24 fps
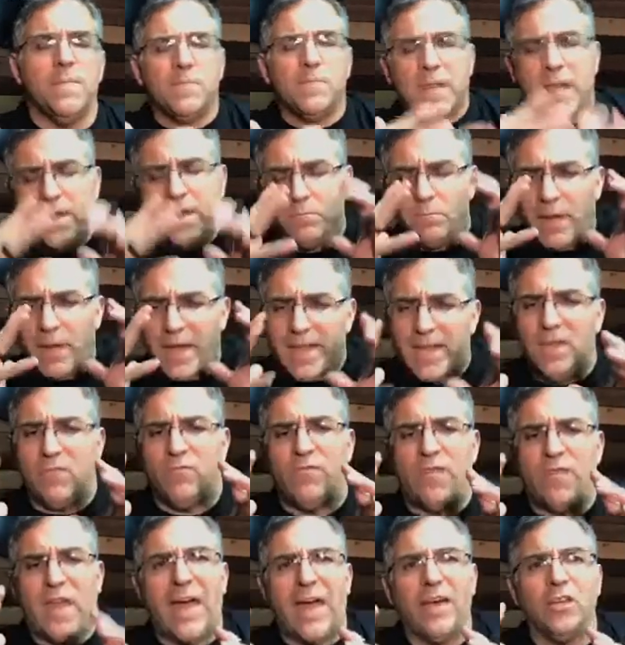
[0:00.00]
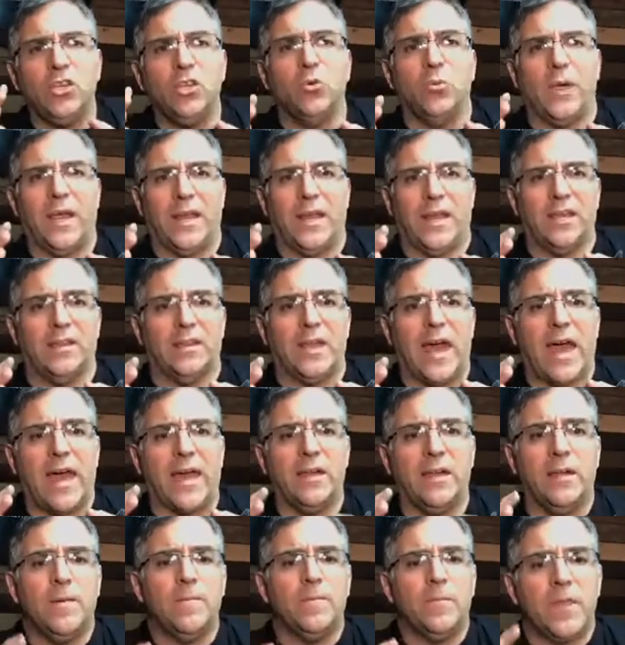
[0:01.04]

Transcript: And by evaluating that,